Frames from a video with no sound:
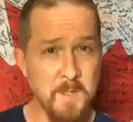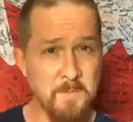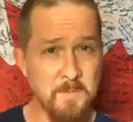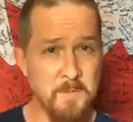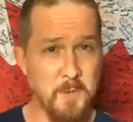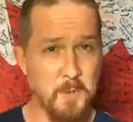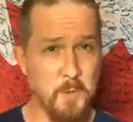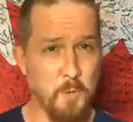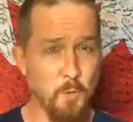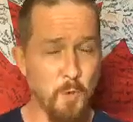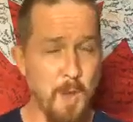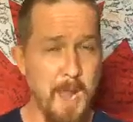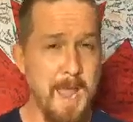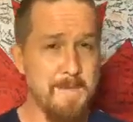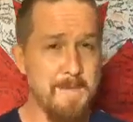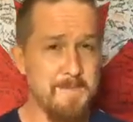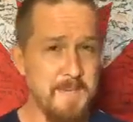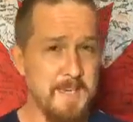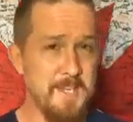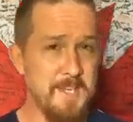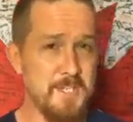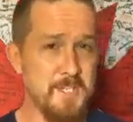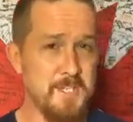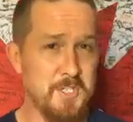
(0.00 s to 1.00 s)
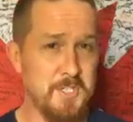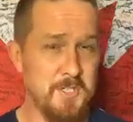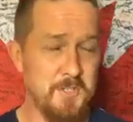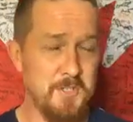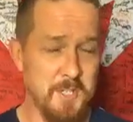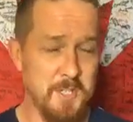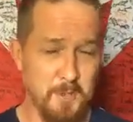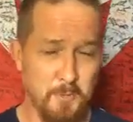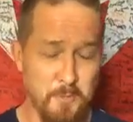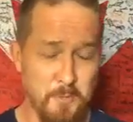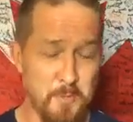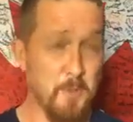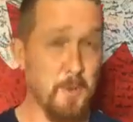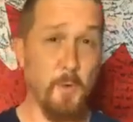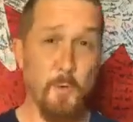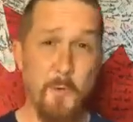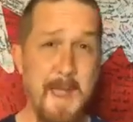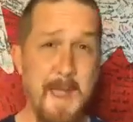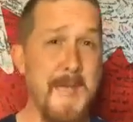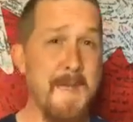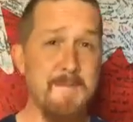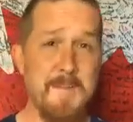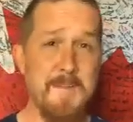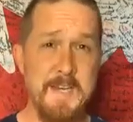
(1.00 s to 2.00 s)
the
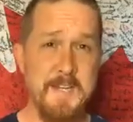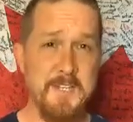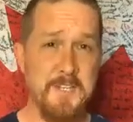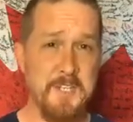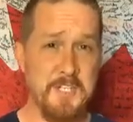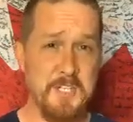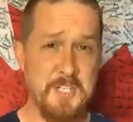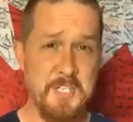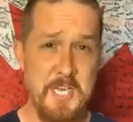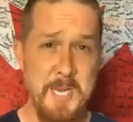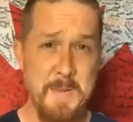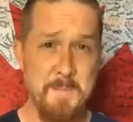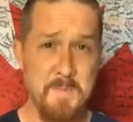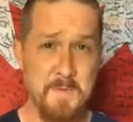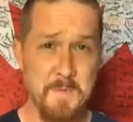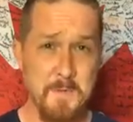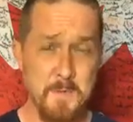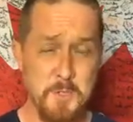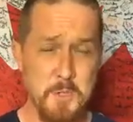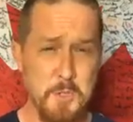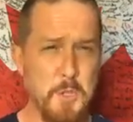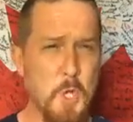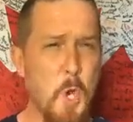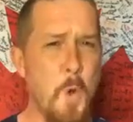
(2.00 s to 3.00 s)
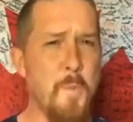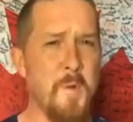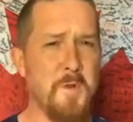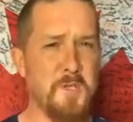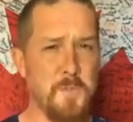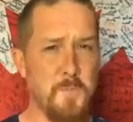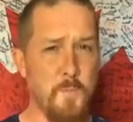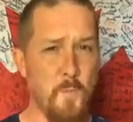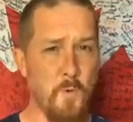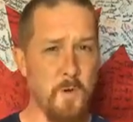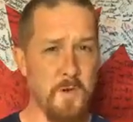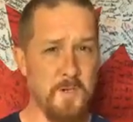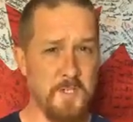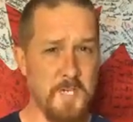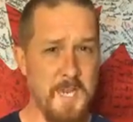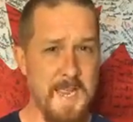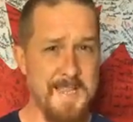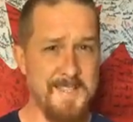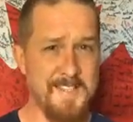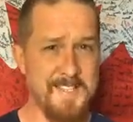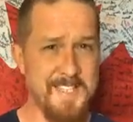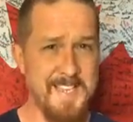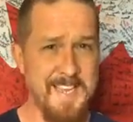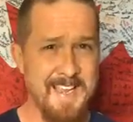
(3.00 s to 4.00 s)
gravity just seemed so much more
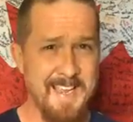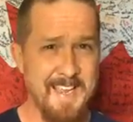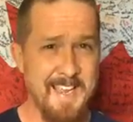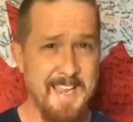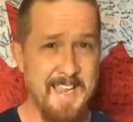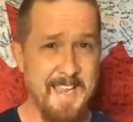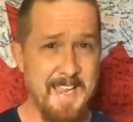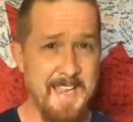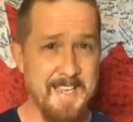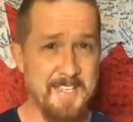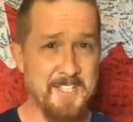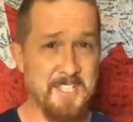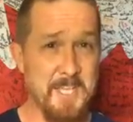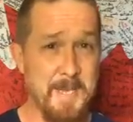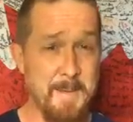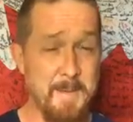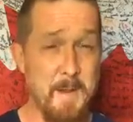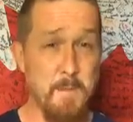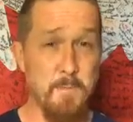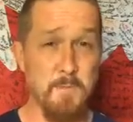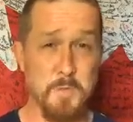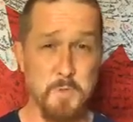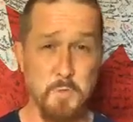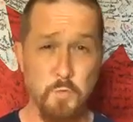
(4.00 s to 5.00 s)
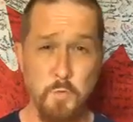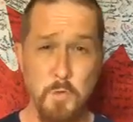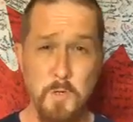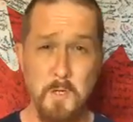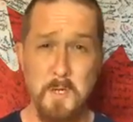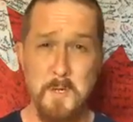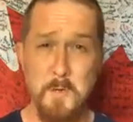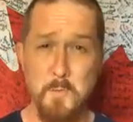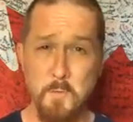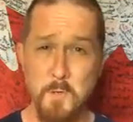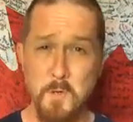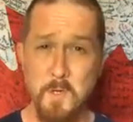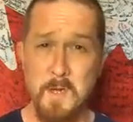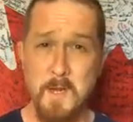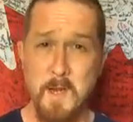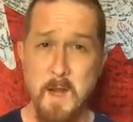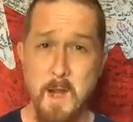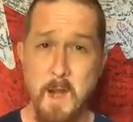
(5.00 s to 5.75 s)
intense. It was really